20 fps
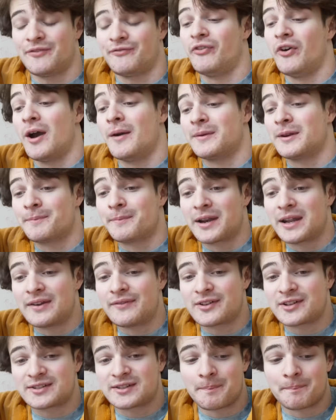firmly
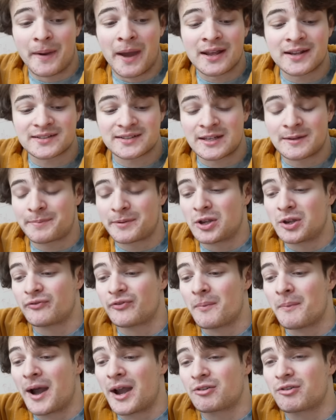believe it's the best CPU
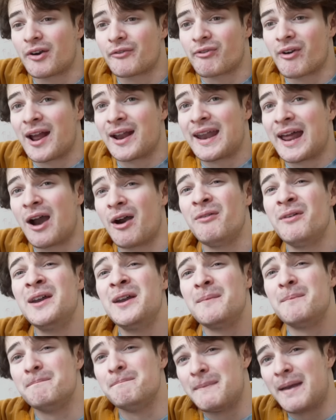for Minecraft right now.
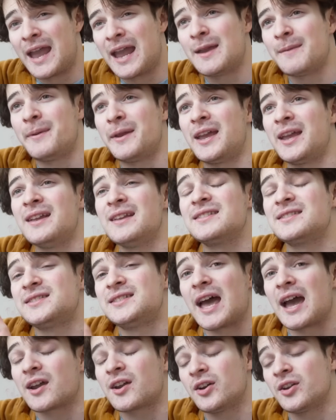Maybe
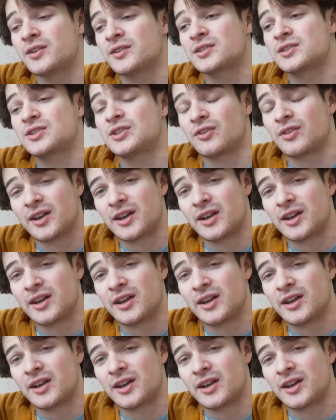second to the